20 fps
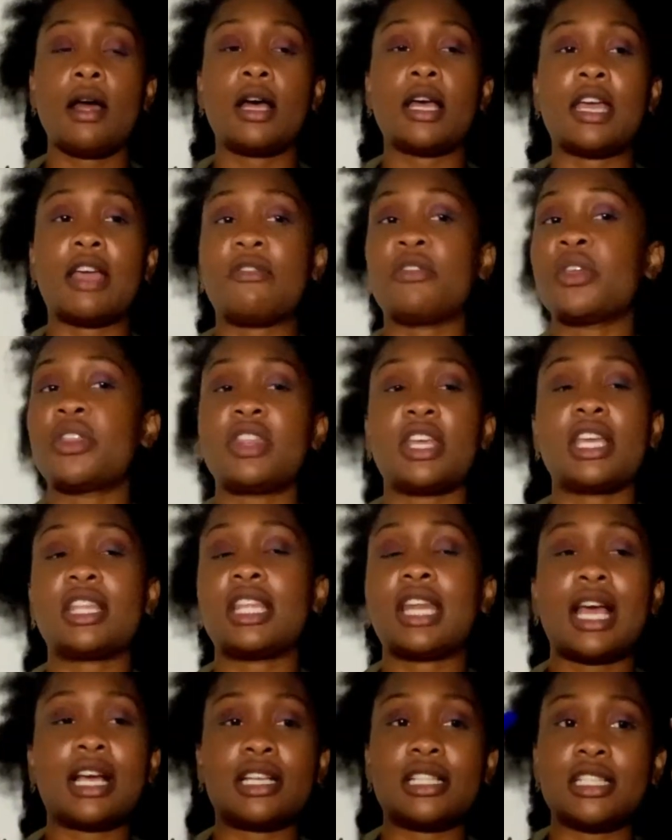Everything that
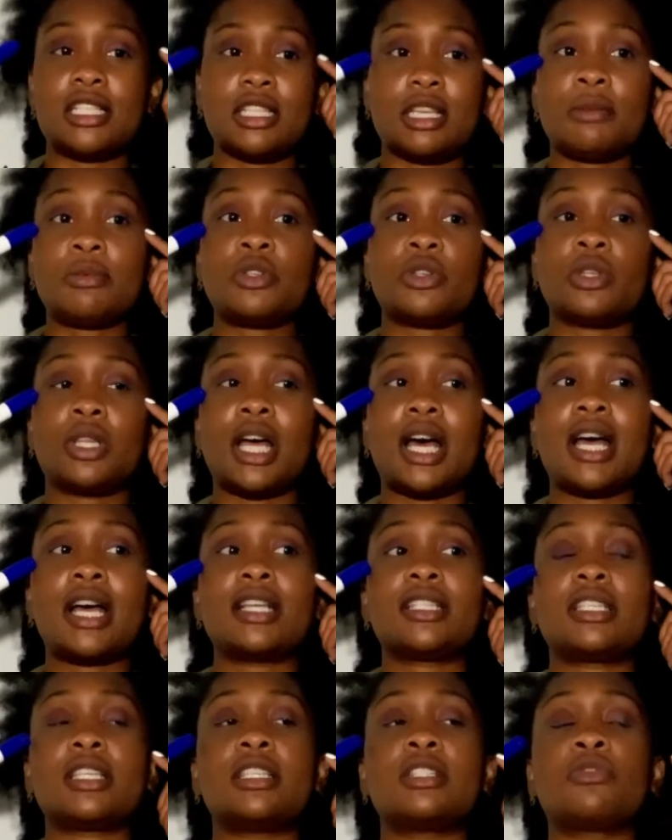I
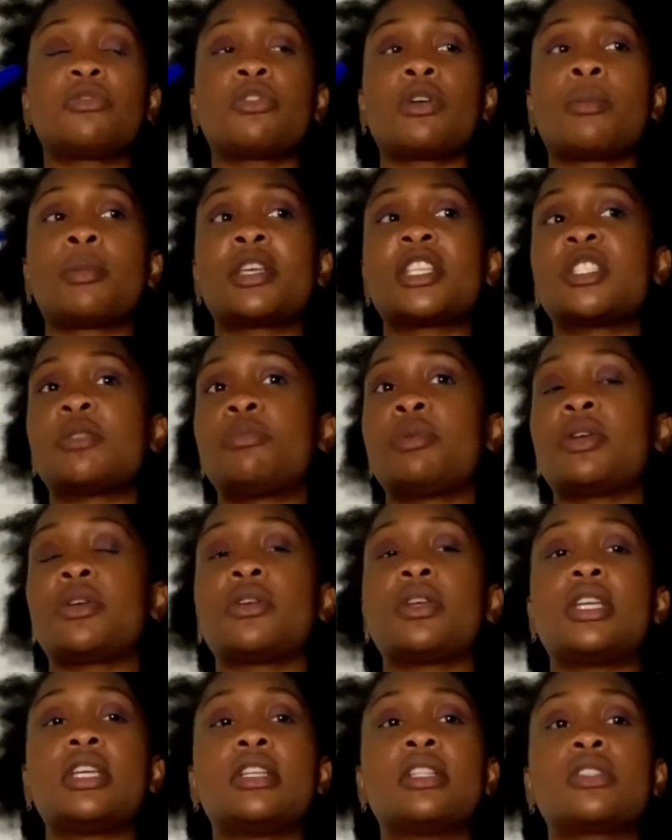conceptualize is from
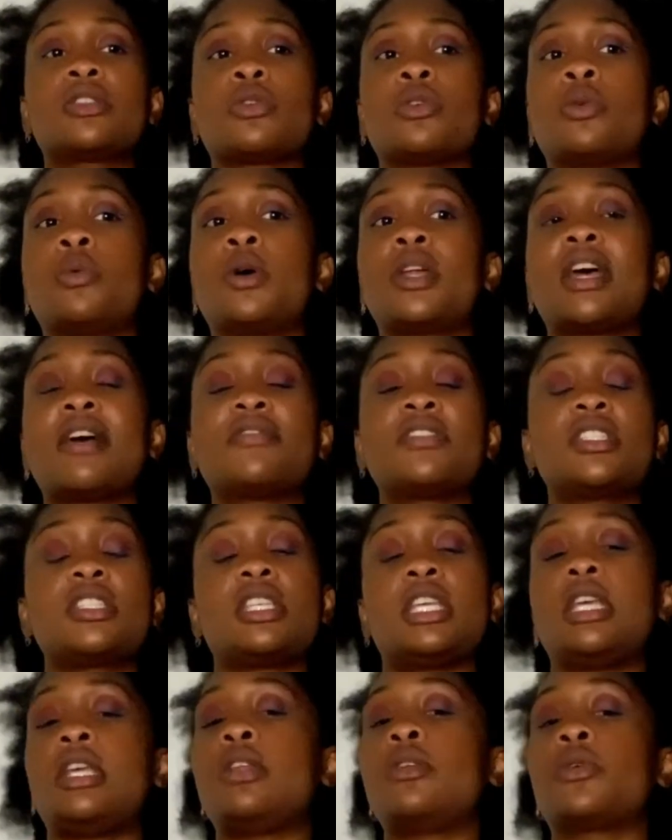experience or what I've
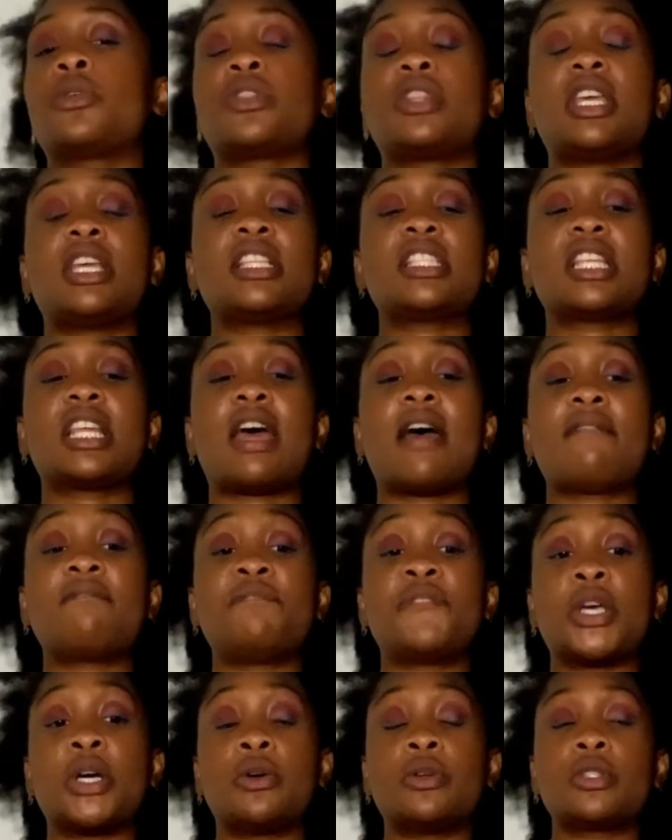seen or things that I've
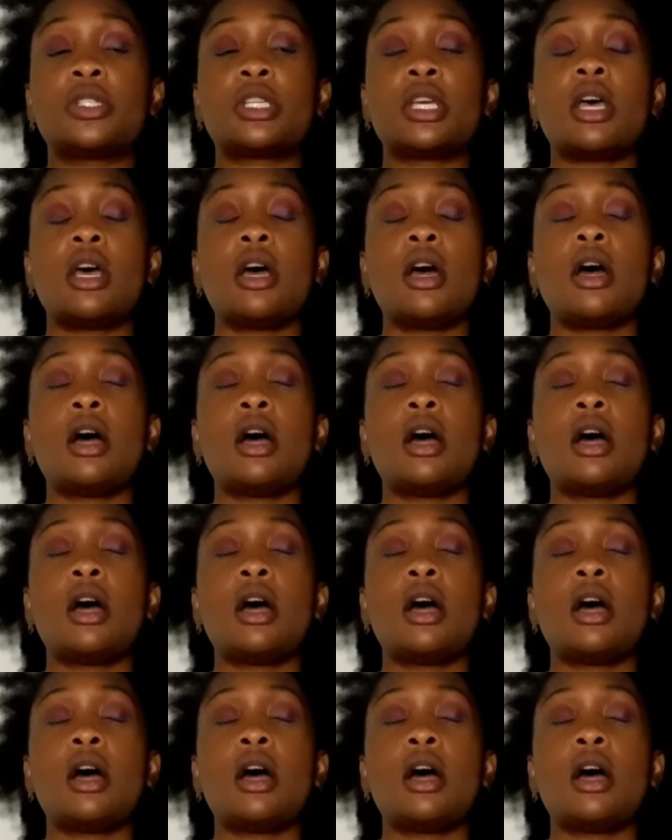felt.